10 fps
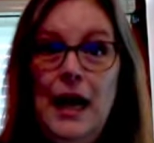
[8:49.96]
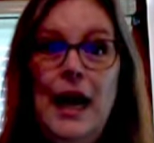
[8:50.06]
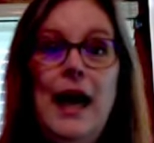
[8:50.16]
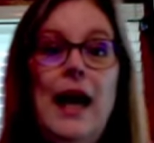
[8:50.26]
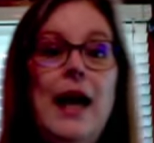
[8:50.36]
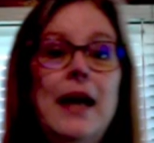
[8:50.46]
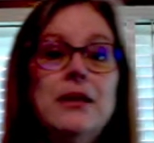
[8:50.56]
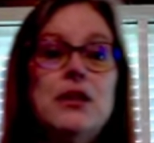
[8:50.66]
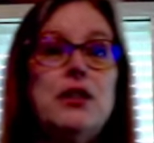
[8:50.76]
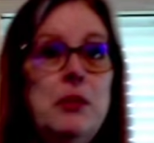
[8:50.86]
And
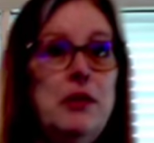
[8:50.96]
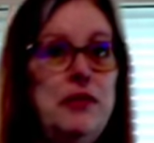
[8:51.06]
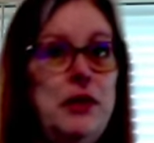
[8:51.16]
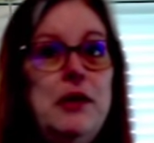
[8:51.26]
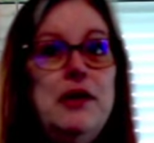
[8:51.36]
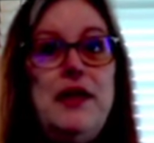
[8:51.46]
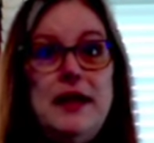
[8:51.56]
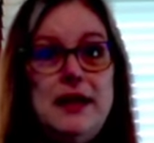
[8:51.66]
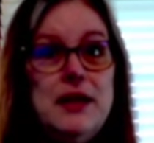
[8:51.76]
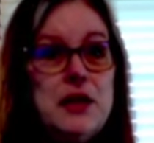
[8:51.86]
some of you have had
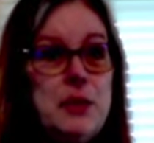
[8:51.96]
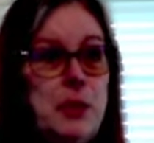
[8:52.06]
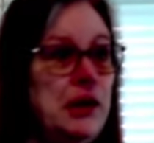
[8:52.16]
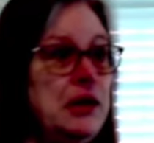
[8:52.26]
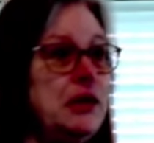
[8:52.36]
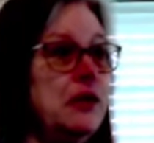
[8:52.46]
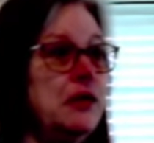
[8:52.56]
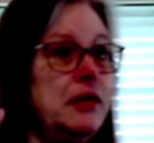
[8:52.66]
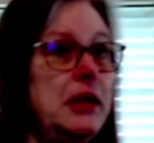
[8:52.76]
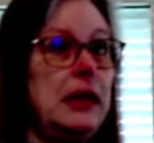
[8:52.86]
the experience of
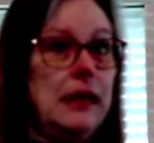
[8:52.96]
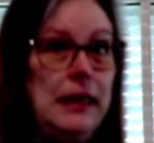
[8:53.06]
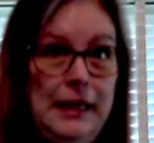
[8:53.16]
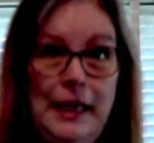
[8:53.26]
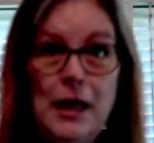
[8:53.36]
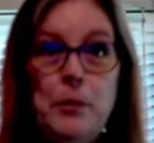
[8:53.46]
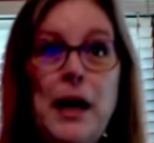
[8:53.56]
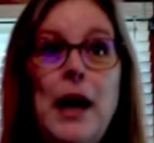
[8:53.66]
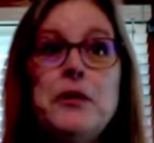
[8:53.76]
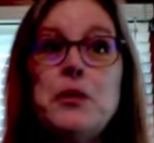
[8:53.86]
cleaning up a
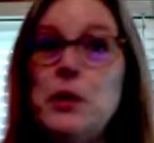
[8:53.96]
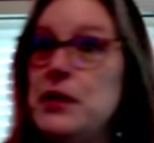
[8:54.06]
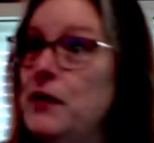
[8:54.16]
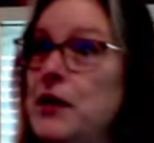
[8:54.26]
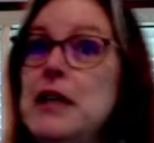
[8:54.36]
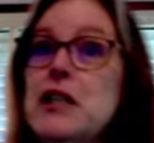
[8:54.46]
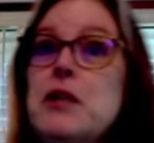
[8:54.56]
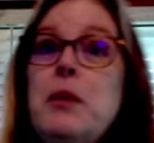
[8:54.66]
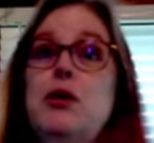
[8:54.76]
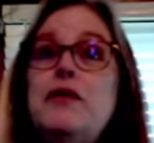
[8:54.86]
house once everything's
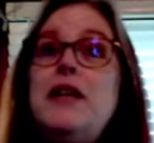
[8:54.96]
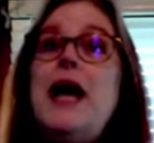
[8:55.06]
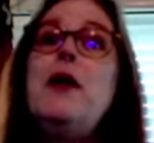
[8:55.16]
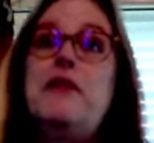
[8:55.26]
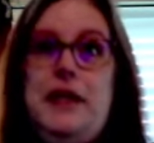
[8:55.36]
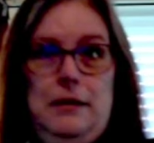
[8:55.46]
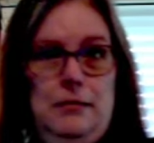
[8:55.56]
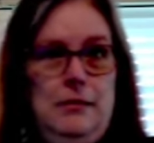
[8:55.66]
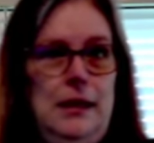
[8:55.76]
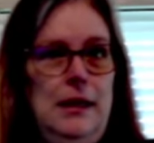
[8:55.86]
been moved out of it,
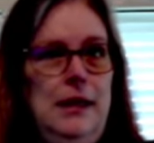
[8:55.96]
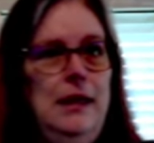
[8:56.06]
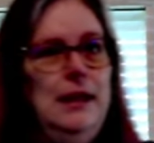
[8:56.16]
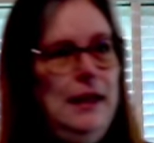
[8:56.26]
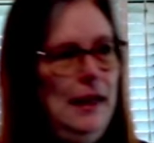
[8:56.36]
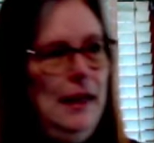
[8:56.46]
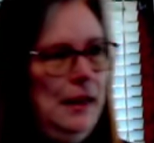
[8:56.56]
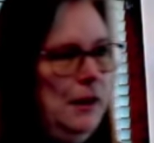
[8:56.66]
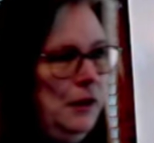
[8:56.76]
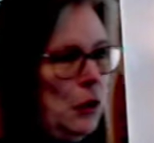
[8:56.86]
getting
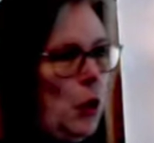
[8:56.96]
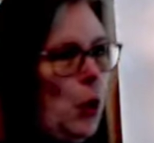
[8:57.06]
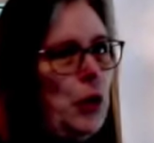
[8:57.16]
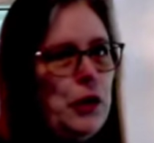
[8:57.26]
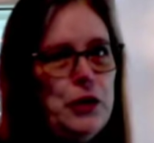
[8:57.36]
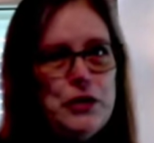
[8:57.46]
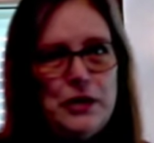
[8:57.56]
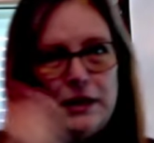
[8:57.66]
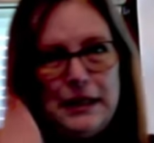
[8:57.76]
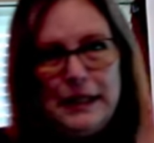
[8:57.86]
in the corners
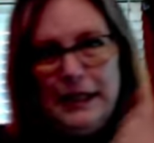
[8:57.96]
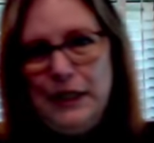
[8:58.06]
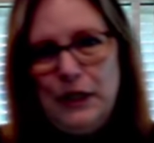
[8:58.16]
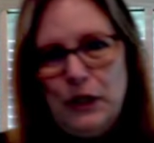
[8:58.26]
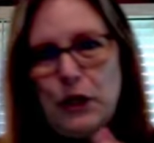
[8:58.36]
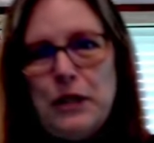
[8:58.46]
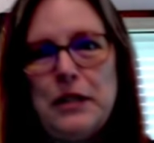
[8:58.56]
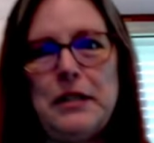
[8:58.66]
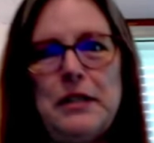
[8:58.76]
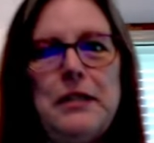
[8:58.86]
and cleaning the curtains.